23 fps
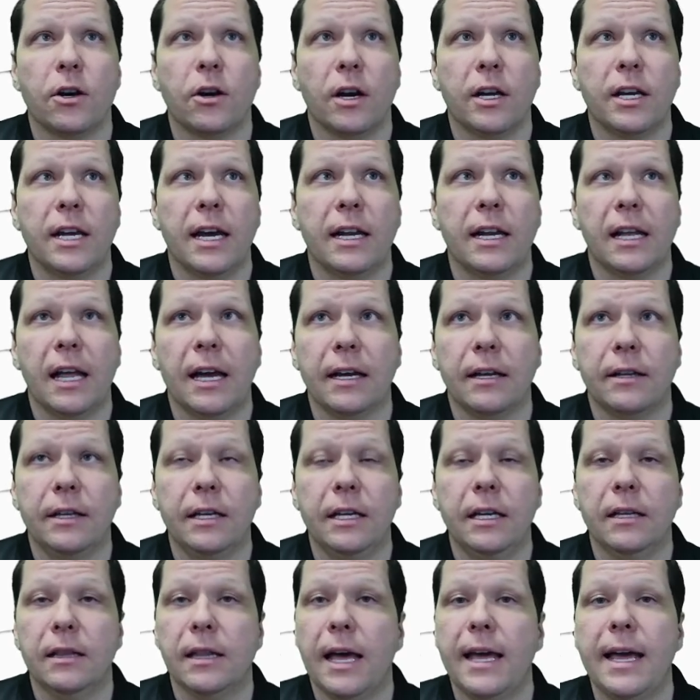Again, like
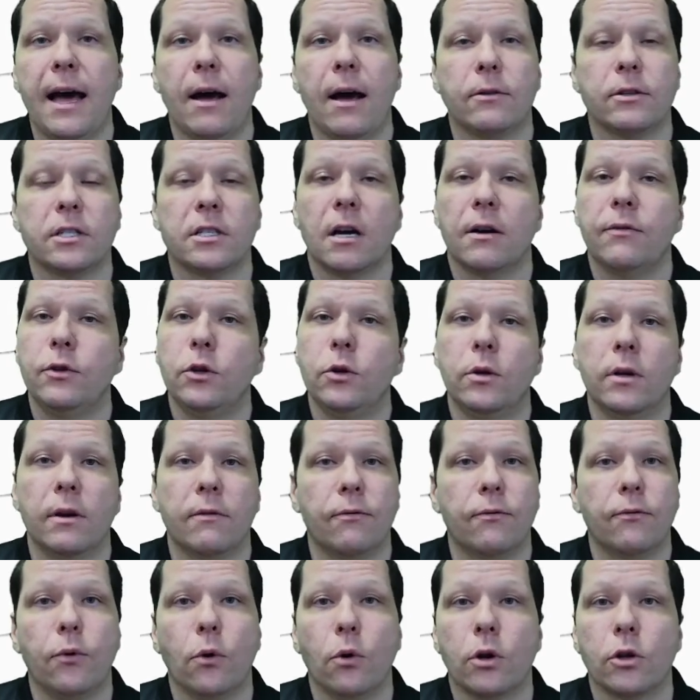the layout and stuff, you have
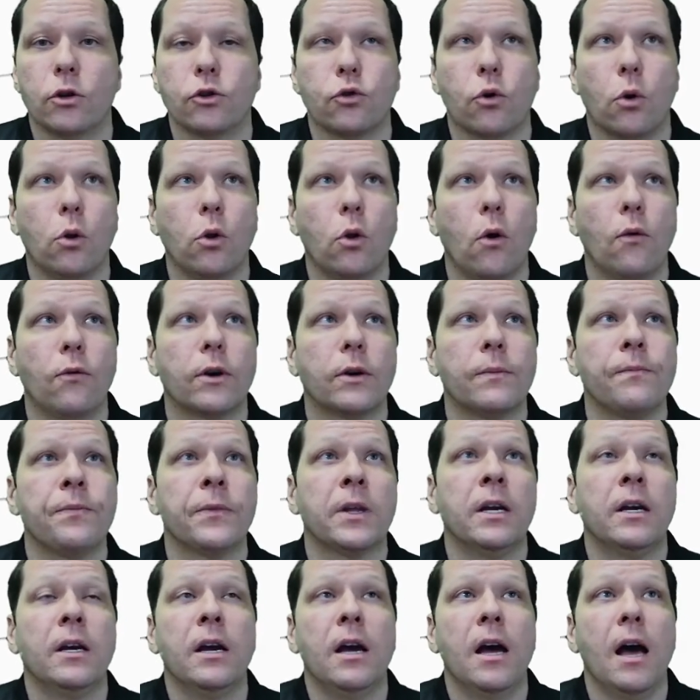full control over.
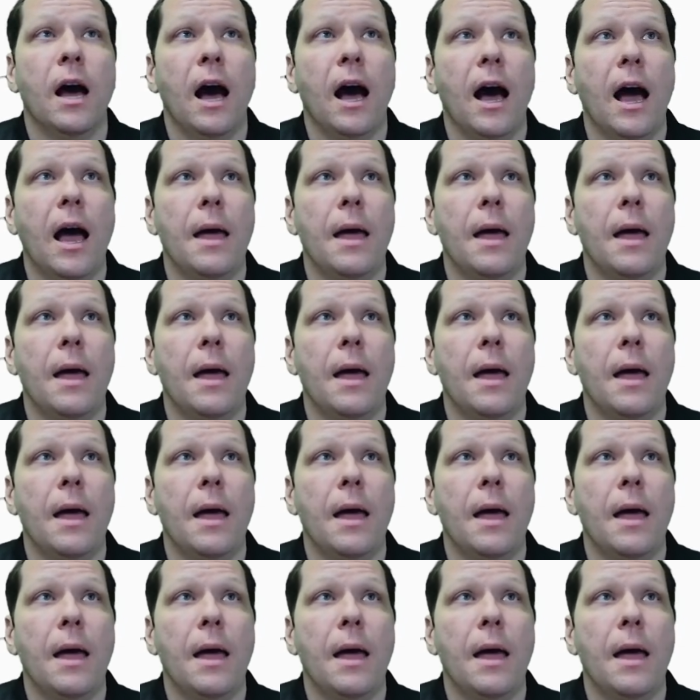And